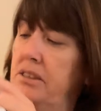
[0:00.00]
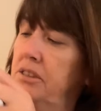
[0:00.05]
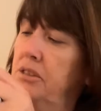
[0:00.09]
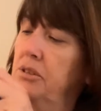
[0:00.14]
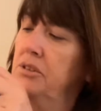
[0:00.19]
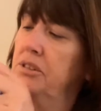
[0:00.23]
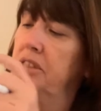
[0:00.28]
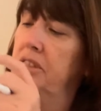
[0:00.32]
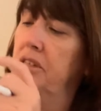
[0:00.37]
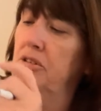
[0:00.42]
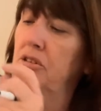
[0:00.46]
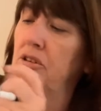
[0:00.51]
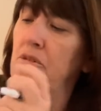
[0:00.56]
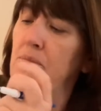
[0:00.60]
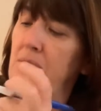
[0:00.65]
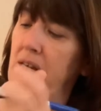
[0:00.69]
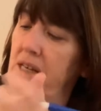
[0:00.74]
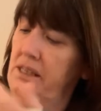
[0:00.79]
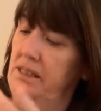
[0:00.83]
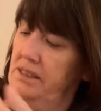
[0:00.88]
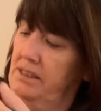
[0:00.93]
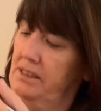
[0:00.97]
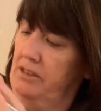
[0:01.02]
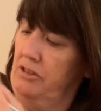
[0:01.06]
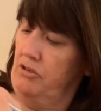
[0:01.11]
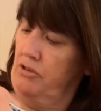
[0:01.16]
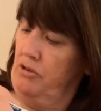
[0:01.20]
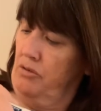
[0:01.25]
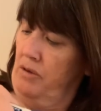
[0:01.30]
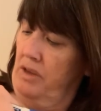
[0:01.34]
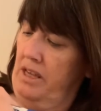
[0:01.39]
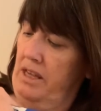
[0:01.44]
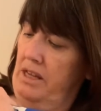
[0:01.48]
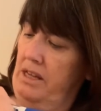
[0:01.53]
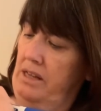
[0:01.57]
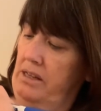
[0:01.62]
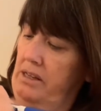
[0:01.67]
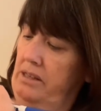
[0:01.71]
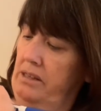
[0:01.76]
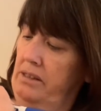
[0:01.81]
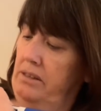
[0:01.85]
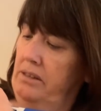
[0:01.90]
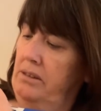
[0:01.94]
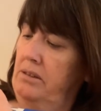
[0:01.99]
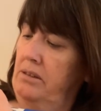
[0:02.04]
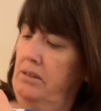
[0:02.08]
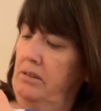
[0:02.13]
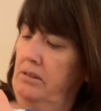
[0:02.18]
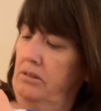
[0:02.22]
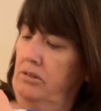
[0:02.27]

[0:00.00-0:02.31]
So 0 minus 0 is